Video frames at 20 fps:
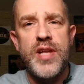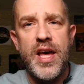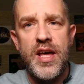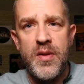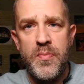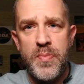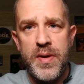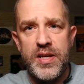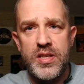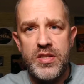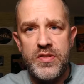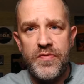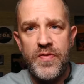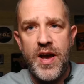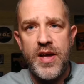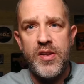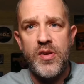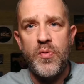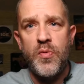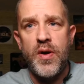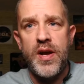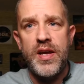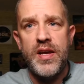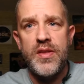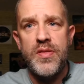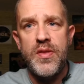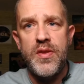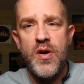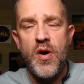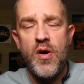how to best find your way
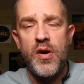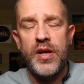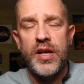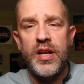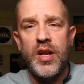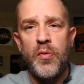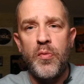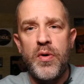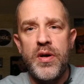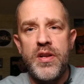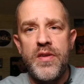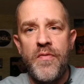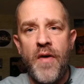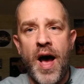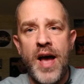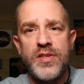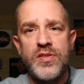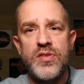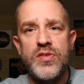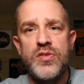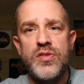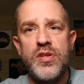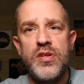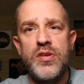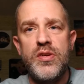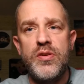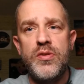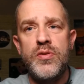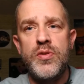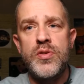in the dark, what devices to
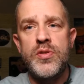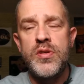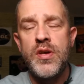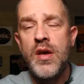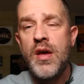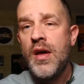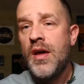use.